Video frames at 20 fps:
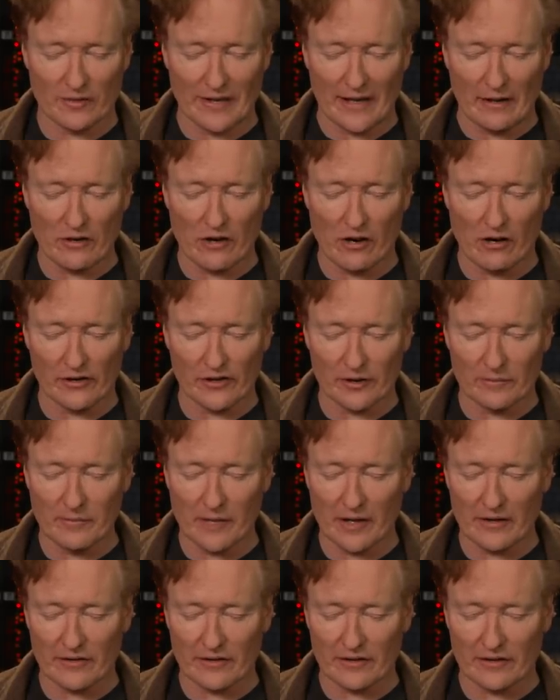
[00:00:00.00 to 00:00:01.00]
now, Call Your
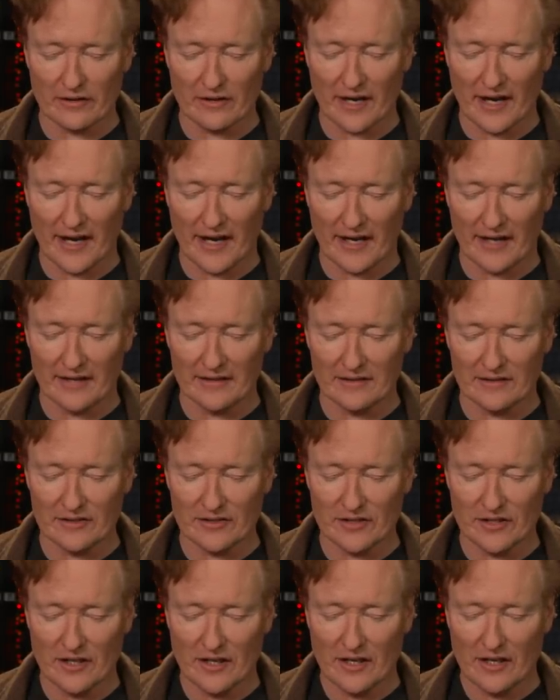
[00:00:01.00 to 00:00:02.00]
Mother, and